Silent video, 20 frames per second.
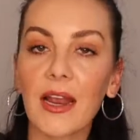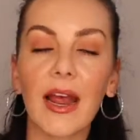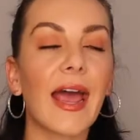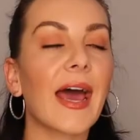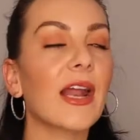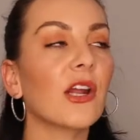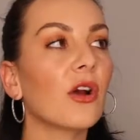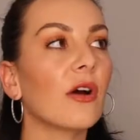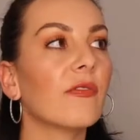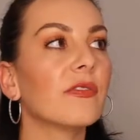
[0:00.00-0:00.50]
I
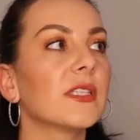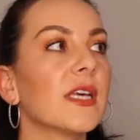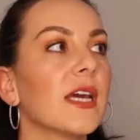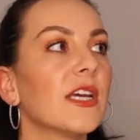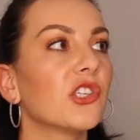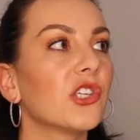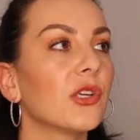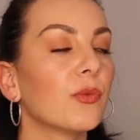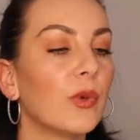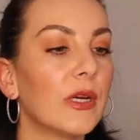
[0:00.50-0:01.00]
had a
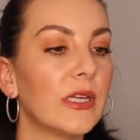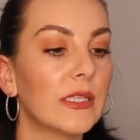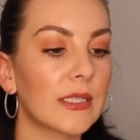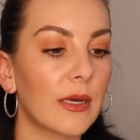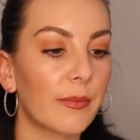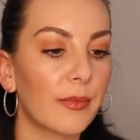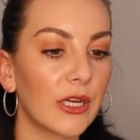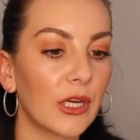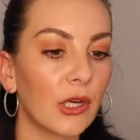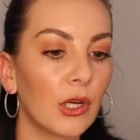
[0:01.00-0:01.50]
conversation with
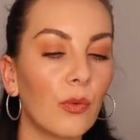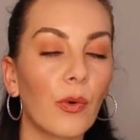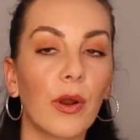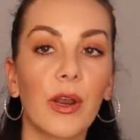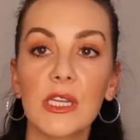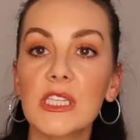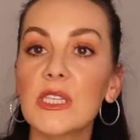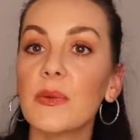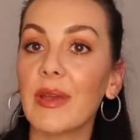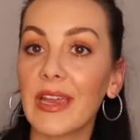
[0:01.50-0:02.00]
somebody who
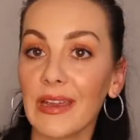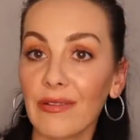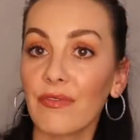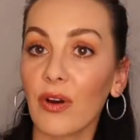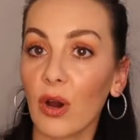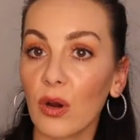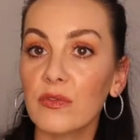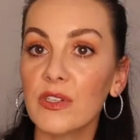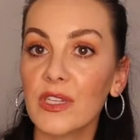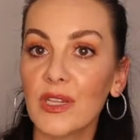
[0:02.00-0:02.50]
wanted to be
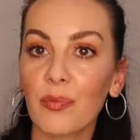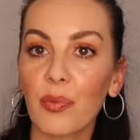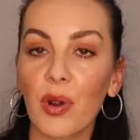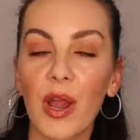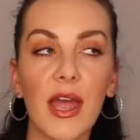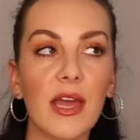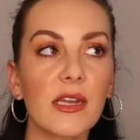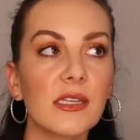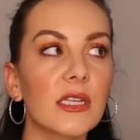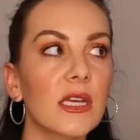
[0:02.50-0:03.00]
involved in the
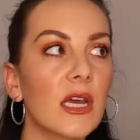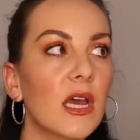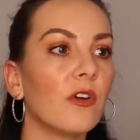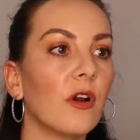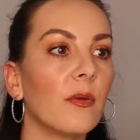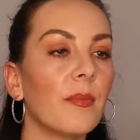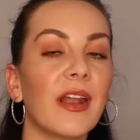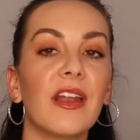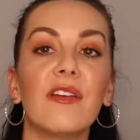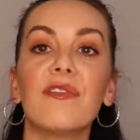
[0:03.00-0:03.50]
brand
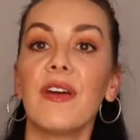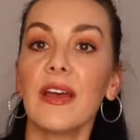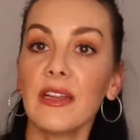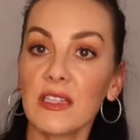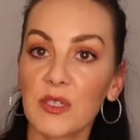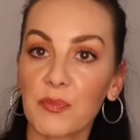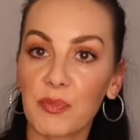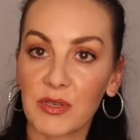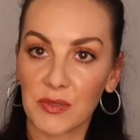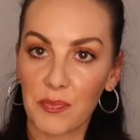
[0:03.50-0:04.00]
from an
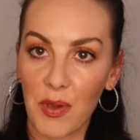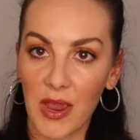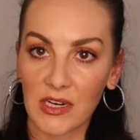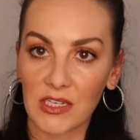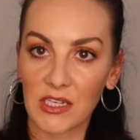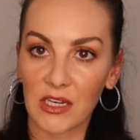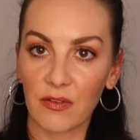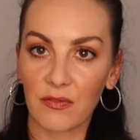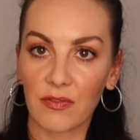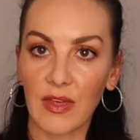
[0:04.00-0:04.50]
events
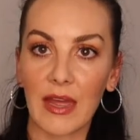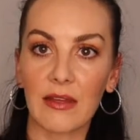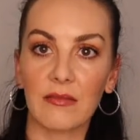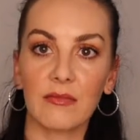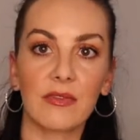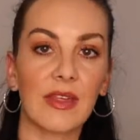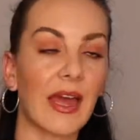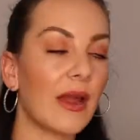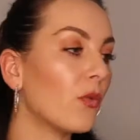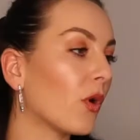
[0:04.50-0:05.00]
perspective.
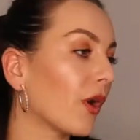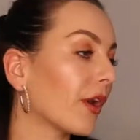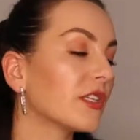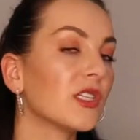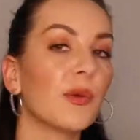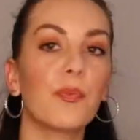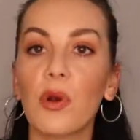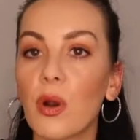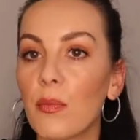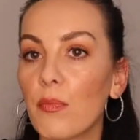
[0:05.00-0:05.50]
They wanted
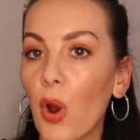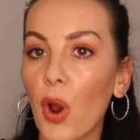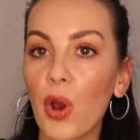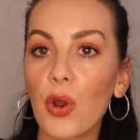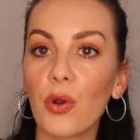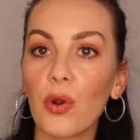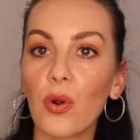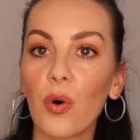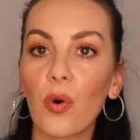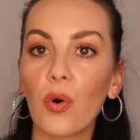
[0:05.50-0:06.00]
to
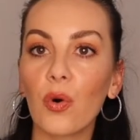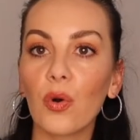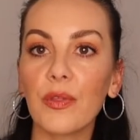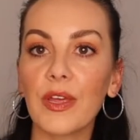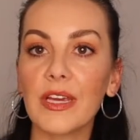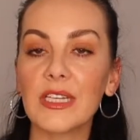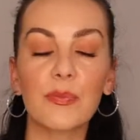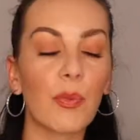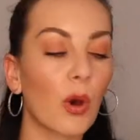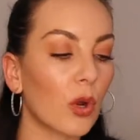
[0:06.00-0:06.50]
promote all
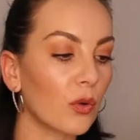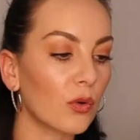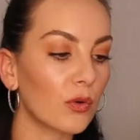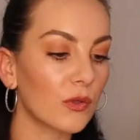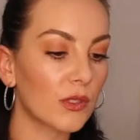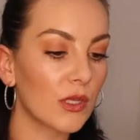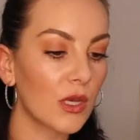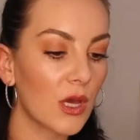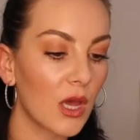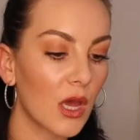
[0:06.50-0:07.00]
these
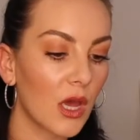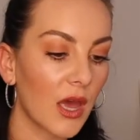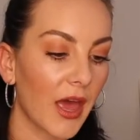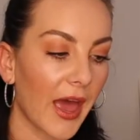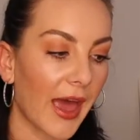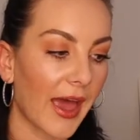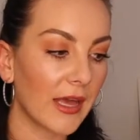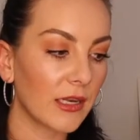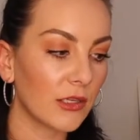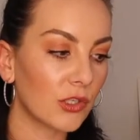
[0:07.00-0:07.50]
bottles
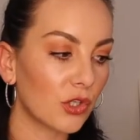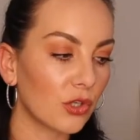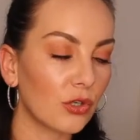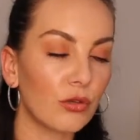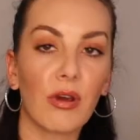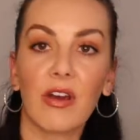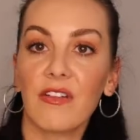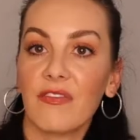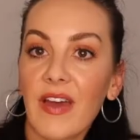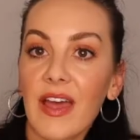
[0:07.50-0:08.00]
and
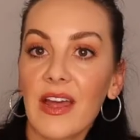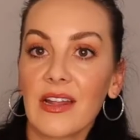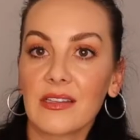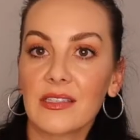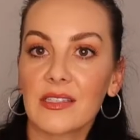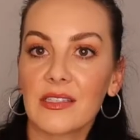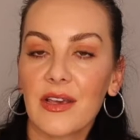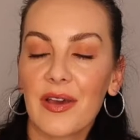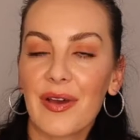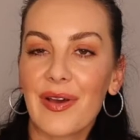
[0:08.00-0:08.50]
do
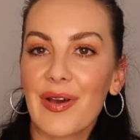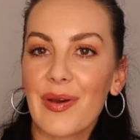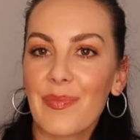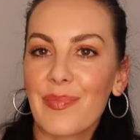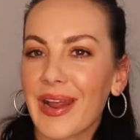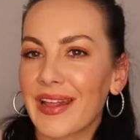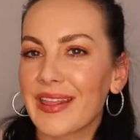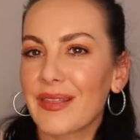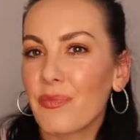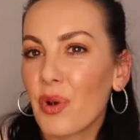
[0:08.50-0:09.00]
events.
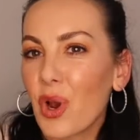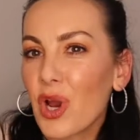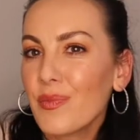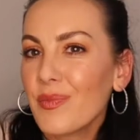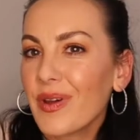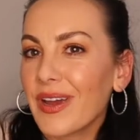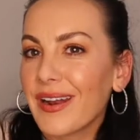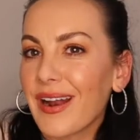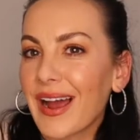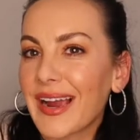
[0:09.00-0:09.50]
But at the
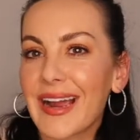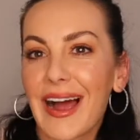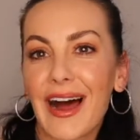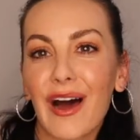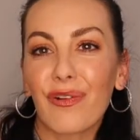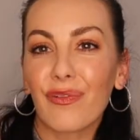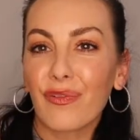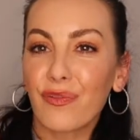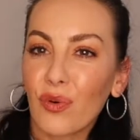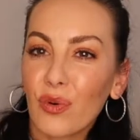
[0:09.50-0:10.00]
moment, I
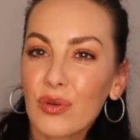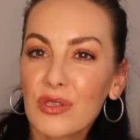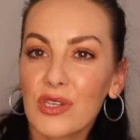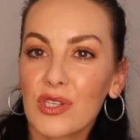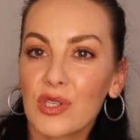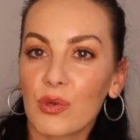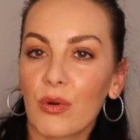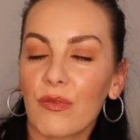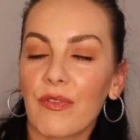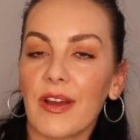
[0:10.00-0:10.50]
can't afford to
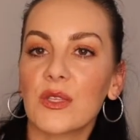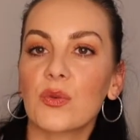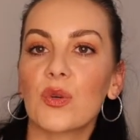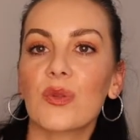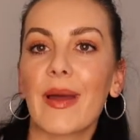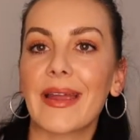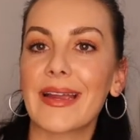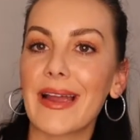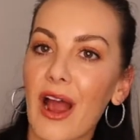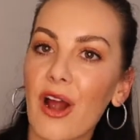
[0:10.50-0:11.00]
do events with
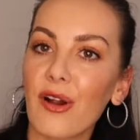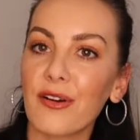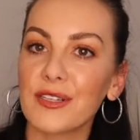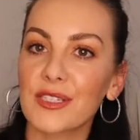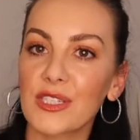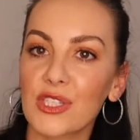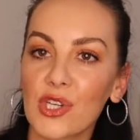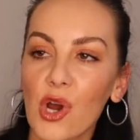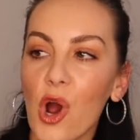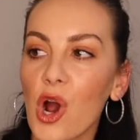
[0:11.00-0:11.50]
my current
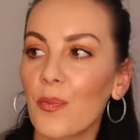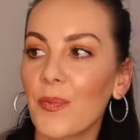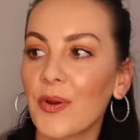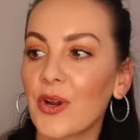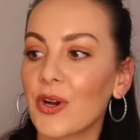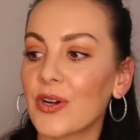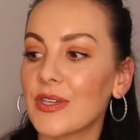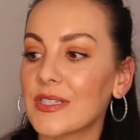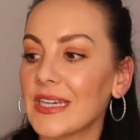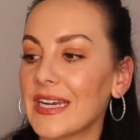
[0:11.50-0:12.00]
stock,
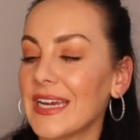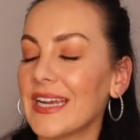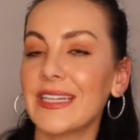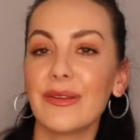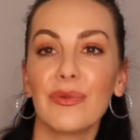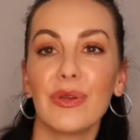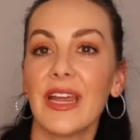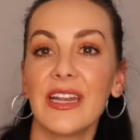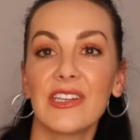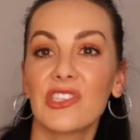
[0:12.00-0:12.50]
because
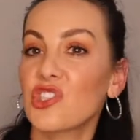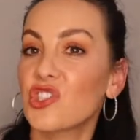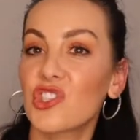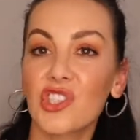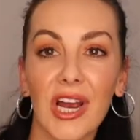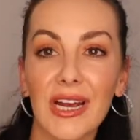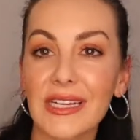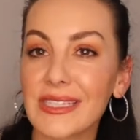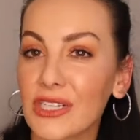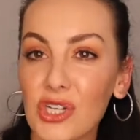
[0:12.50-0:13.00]
it
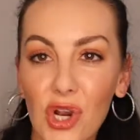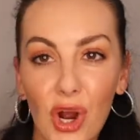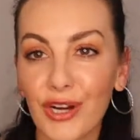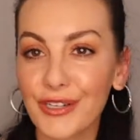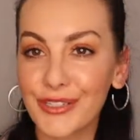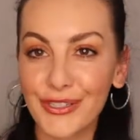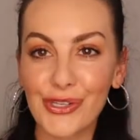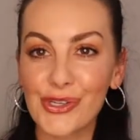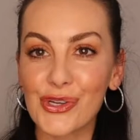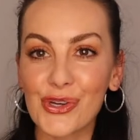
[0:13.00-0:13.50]
just
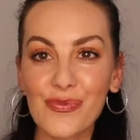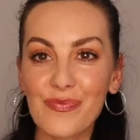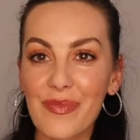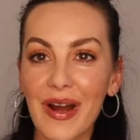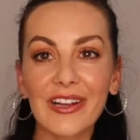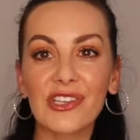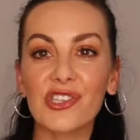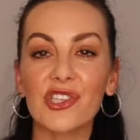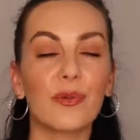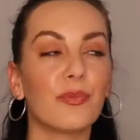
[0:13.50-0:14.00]
costs too
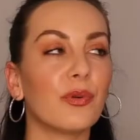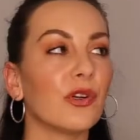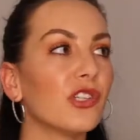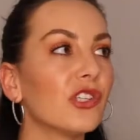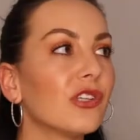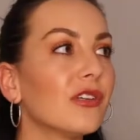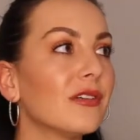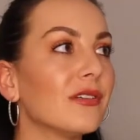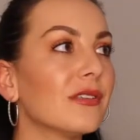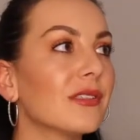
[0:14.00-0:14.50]
much to
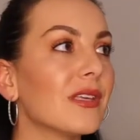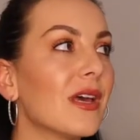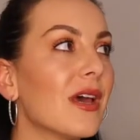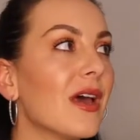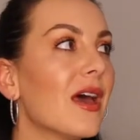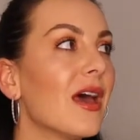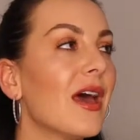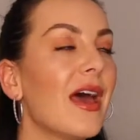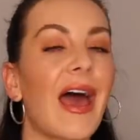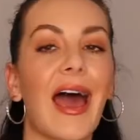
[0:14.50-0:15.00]
produce.
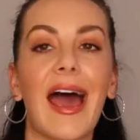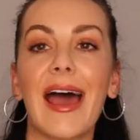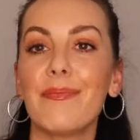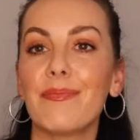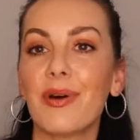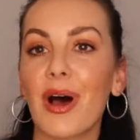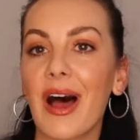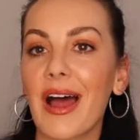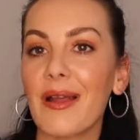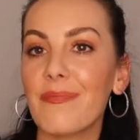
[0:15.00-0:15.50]
And
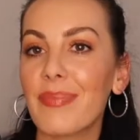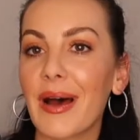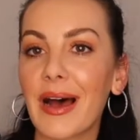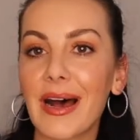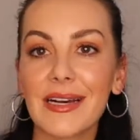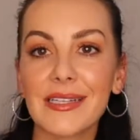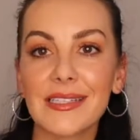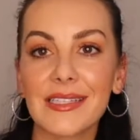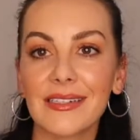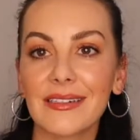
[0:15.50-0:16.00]
behind
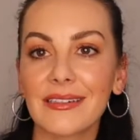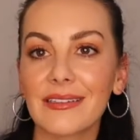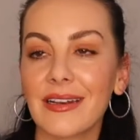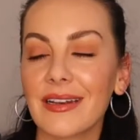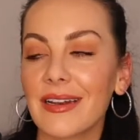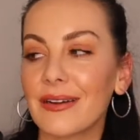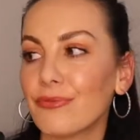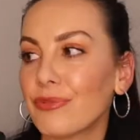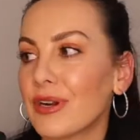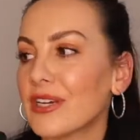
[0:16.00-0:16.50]
bars and
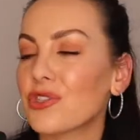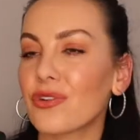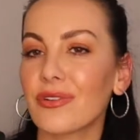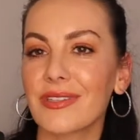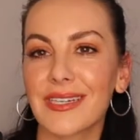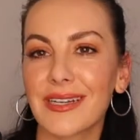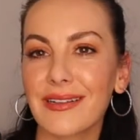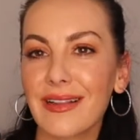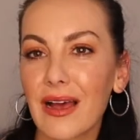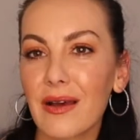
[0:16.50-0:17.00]

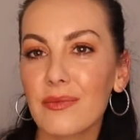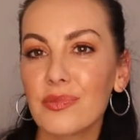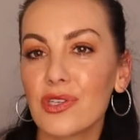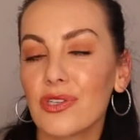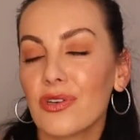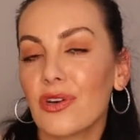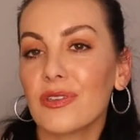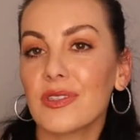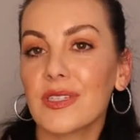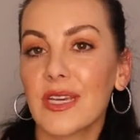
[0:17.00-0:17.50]
restaurants and clubs, you
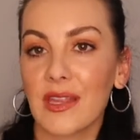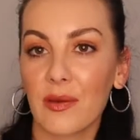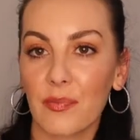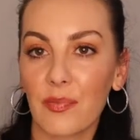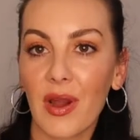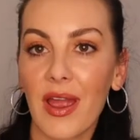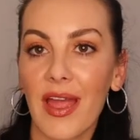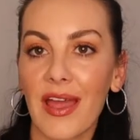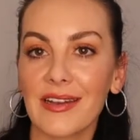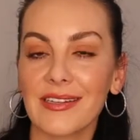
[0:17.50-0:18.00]
don't see the
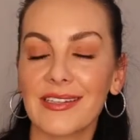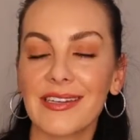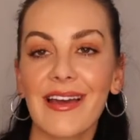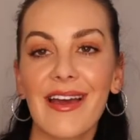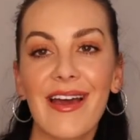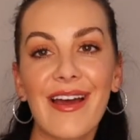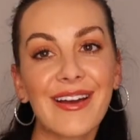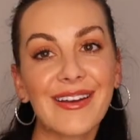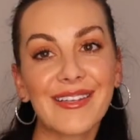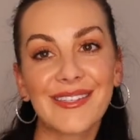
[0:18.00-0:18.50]
brand.
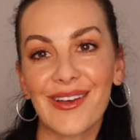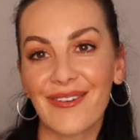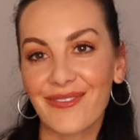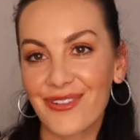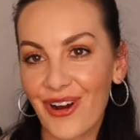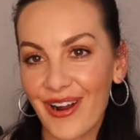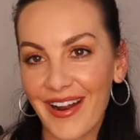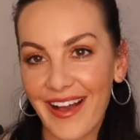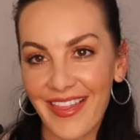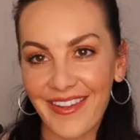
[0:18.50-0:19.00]
So I've
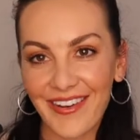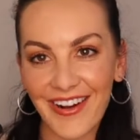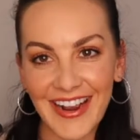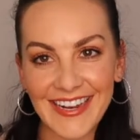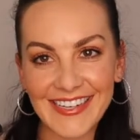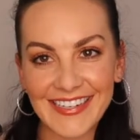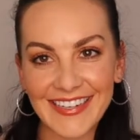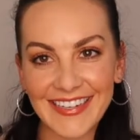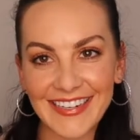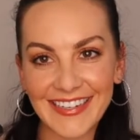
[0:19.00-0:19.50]
got other
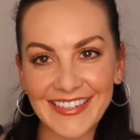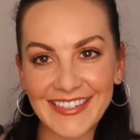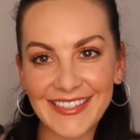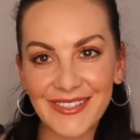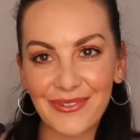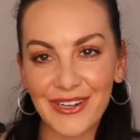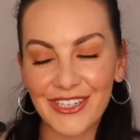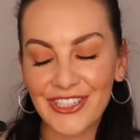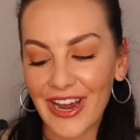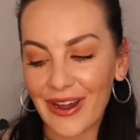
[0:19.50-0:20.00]
ideas,
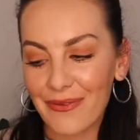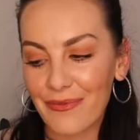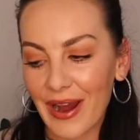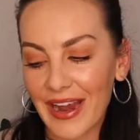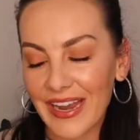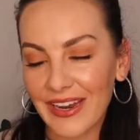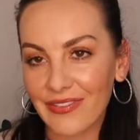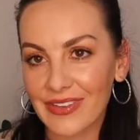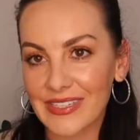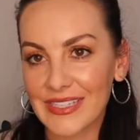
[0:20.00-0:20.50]
which I'm
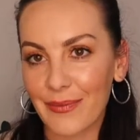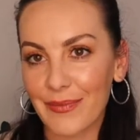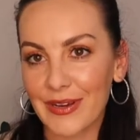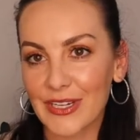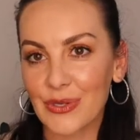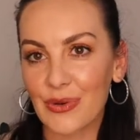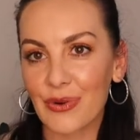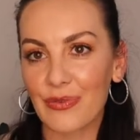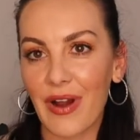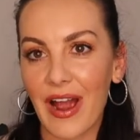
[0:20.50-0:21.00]
waiting for something
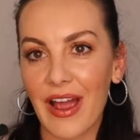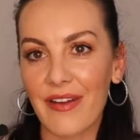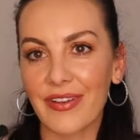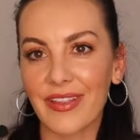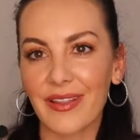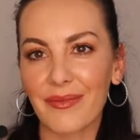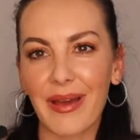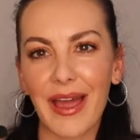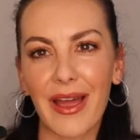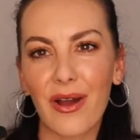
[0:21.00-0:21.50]
to arrive in
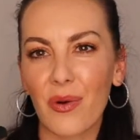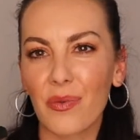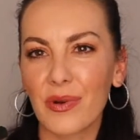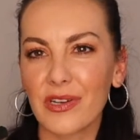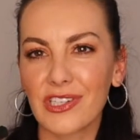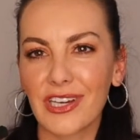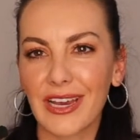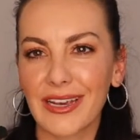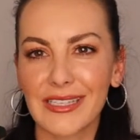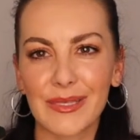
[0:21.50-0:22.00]
the mail,
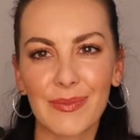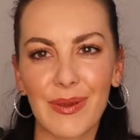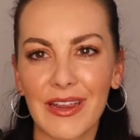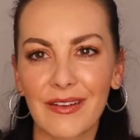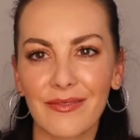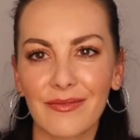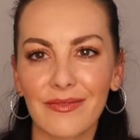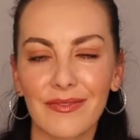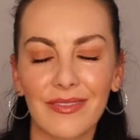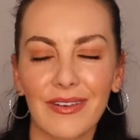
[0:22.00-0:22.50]
which has
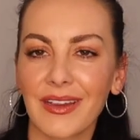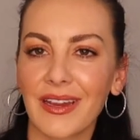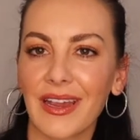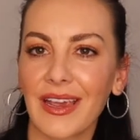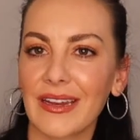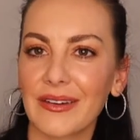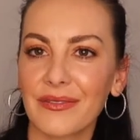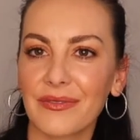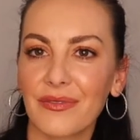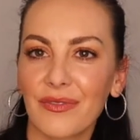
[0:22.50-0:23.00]
been,
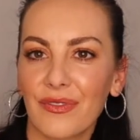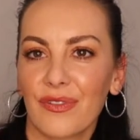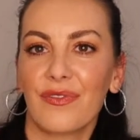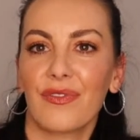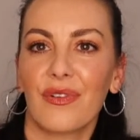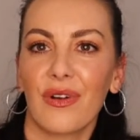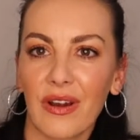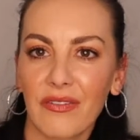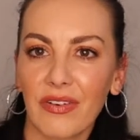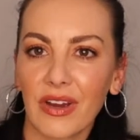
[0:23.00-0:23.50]
again,
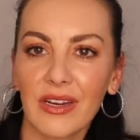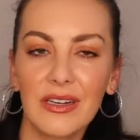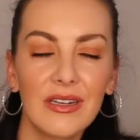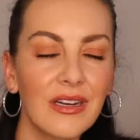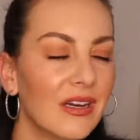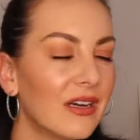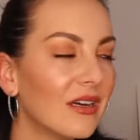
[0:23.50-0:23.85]
forever.